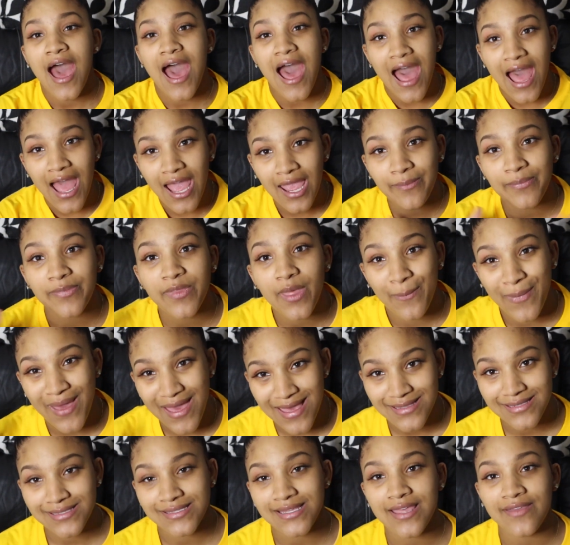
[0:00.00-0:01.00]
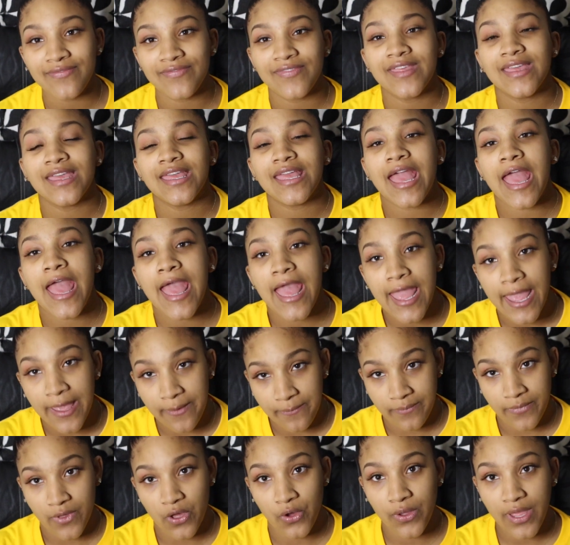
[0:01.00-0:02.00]
i'm the best in the
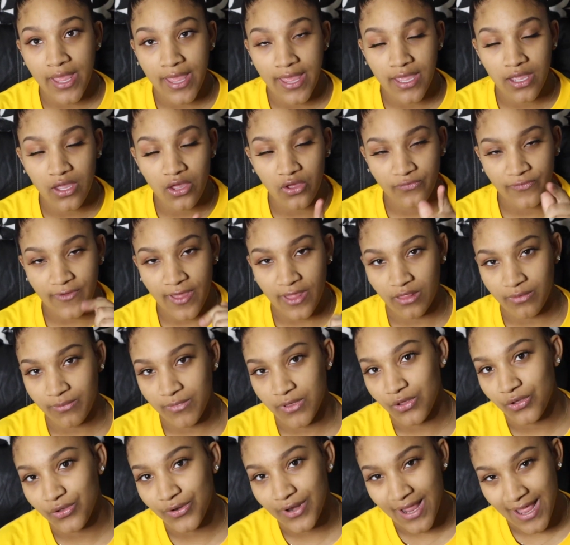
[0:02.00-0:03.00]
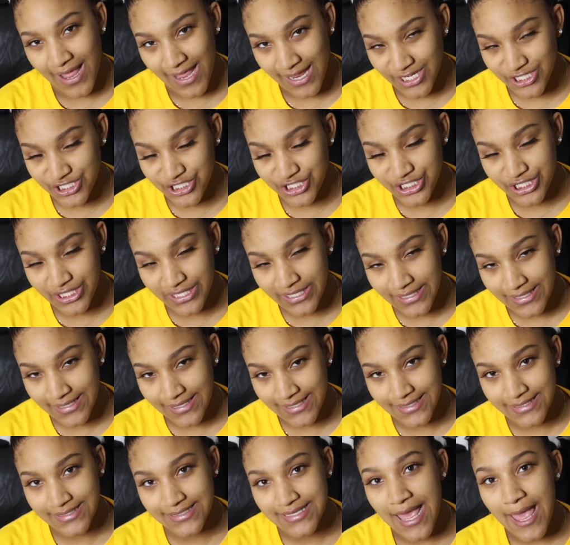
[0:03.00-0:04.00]
game okay go follow me on the ig
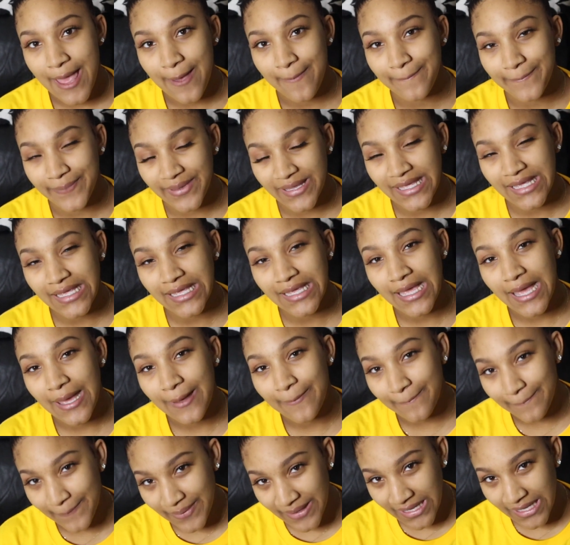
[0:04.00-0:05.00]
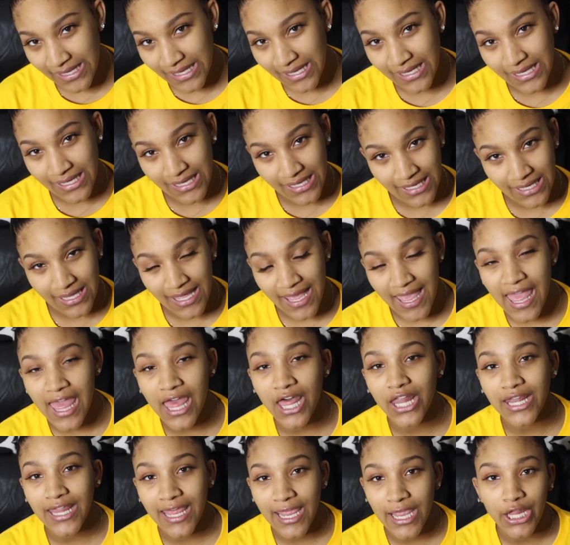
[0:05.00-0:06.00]
it's B B E
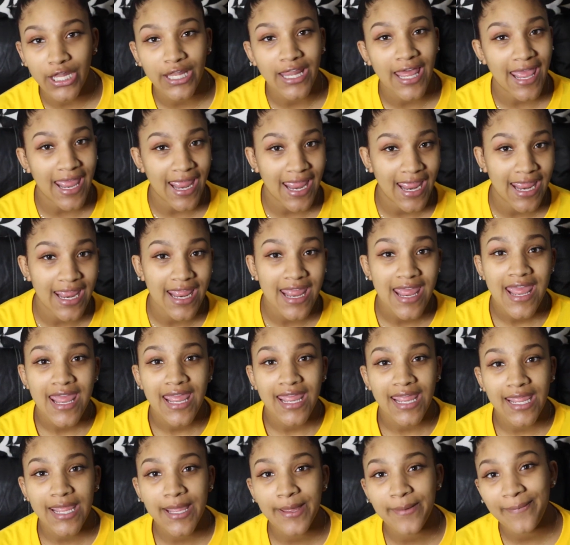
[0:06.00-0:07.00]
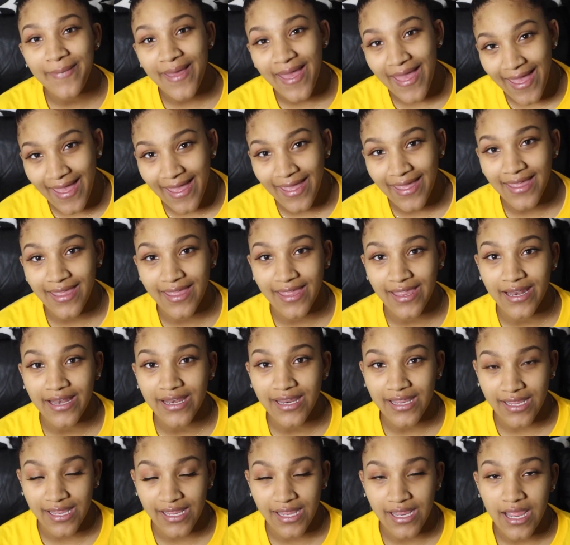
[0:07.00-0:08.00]
L L A M A
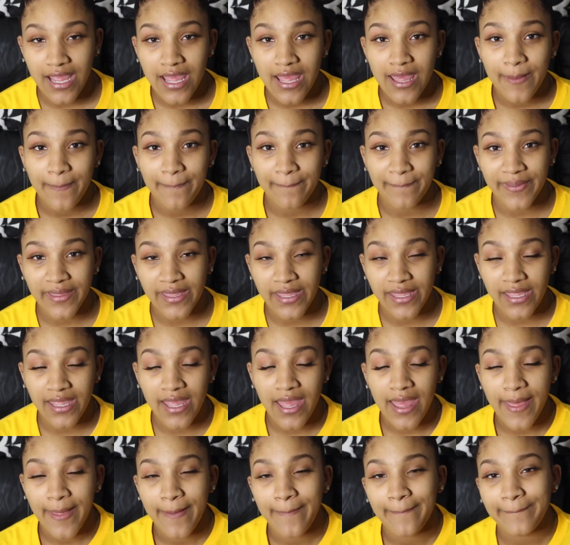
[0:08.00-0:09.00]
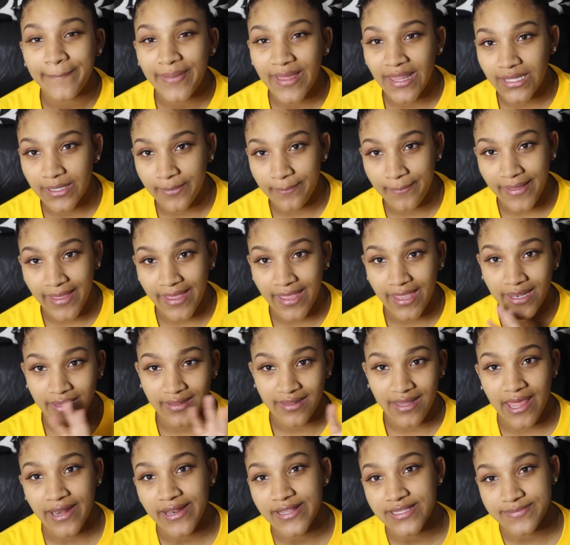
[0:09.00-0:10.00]
N E B
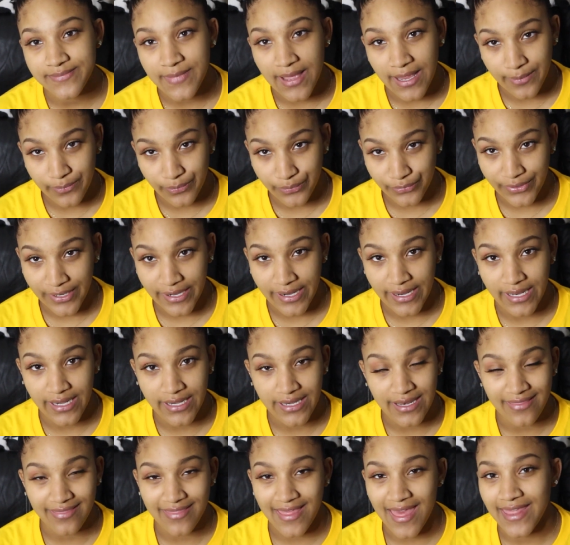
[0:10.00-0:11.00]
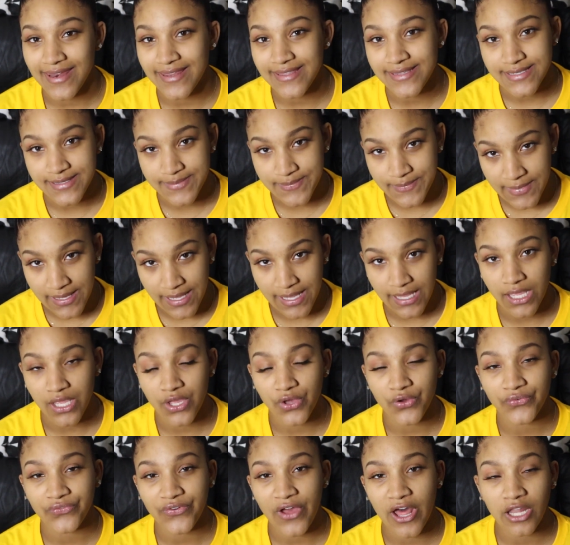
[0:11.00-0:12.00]
Bellamane. That is my brand that is me.
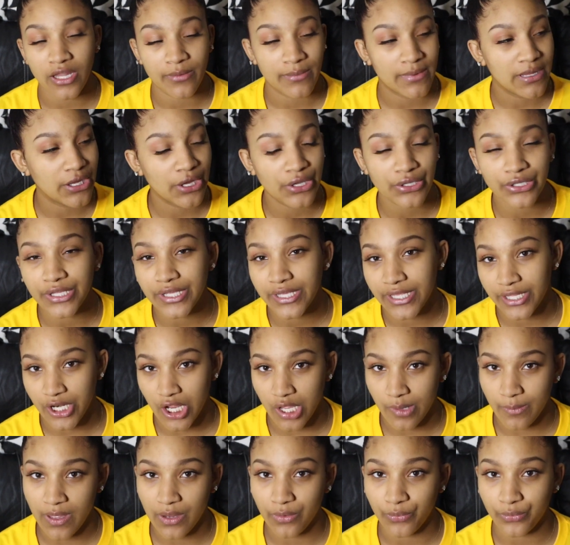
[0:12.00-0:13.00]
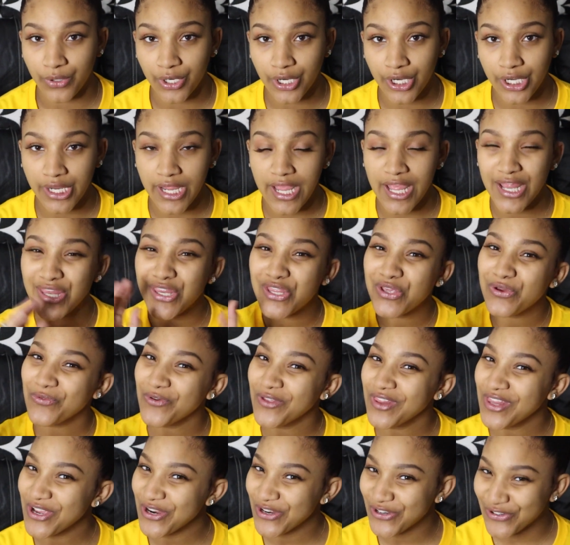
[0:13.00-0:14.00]
Go follow me, go look at all my work, and you
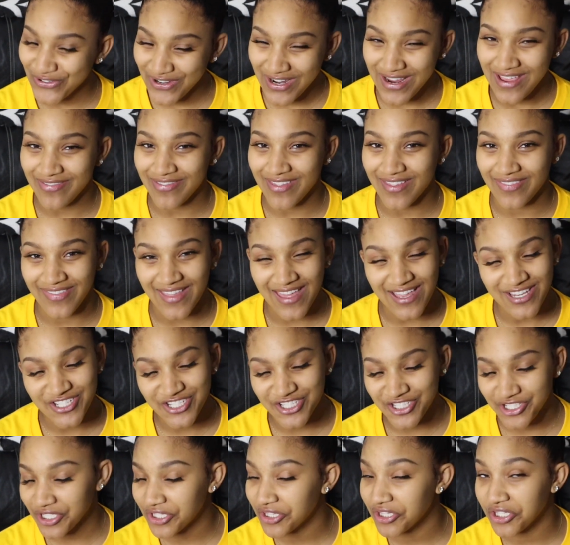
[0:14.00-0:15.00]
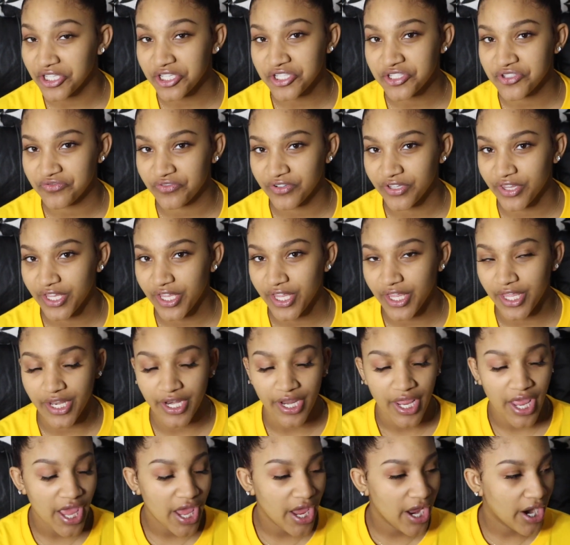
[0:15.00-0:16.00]
will agree that that shit looks really
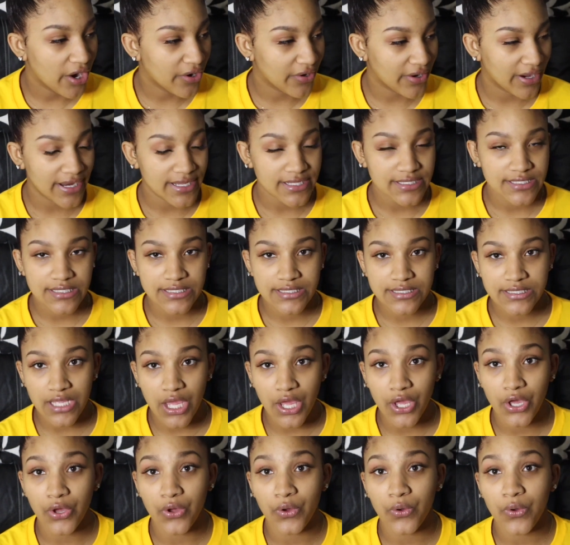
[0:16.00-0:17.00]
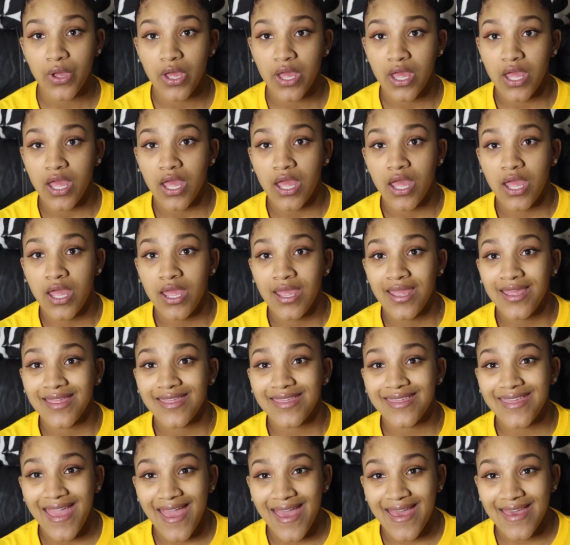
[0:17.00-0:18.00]
good. All right, so
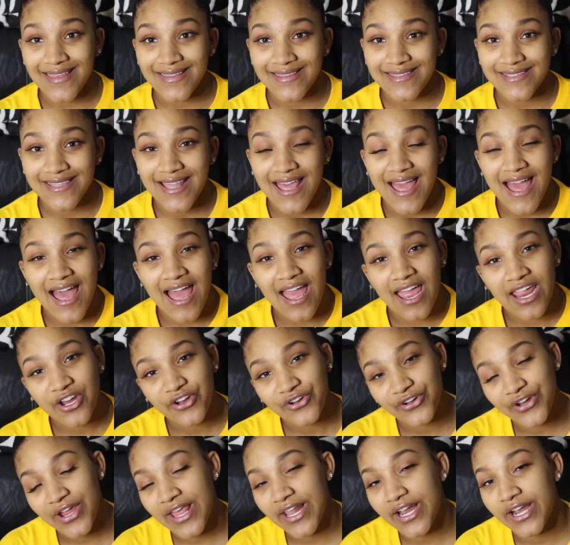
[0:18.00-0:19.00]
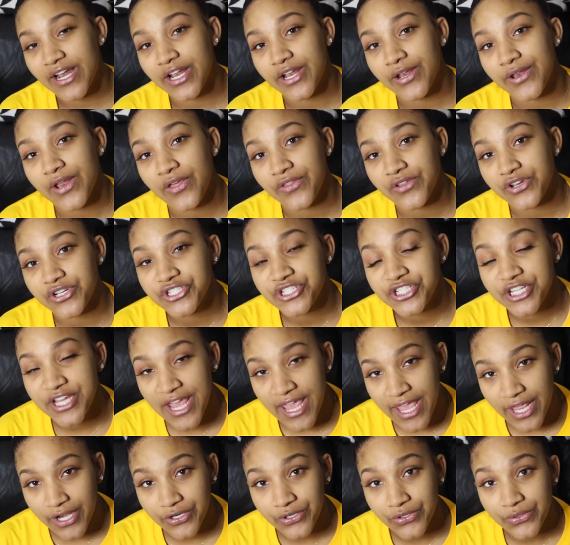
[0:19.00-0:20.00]
yes, I created another
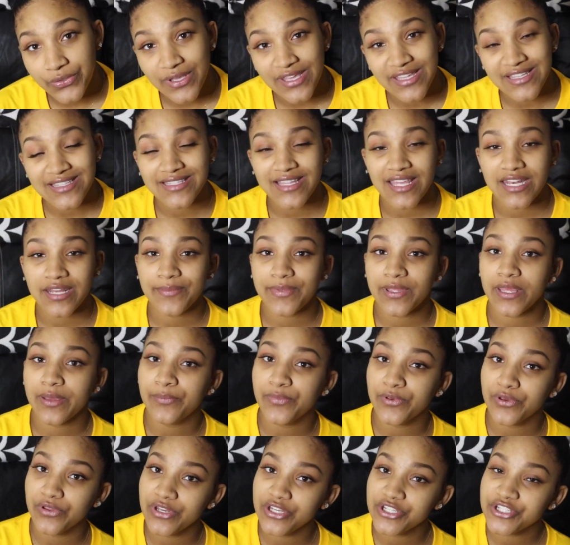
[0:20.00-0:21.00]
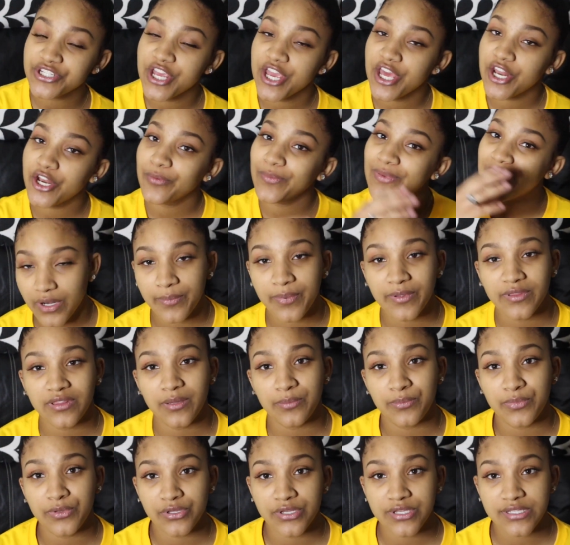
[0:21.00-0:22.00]
channel. It's gonna be a beauty channel. I'm gonna put
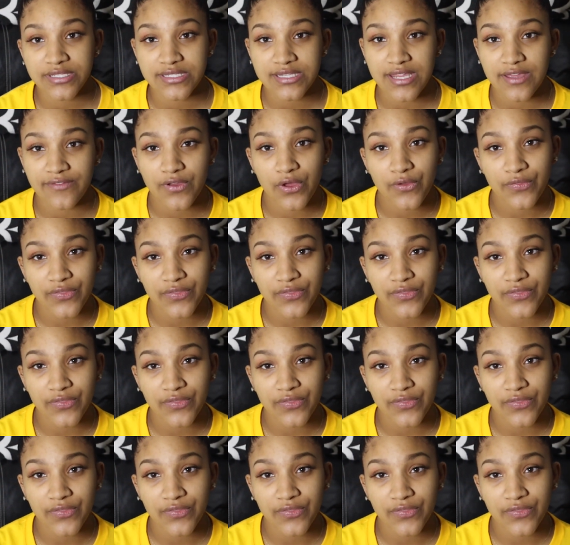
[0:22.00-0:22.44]
the beauty stuff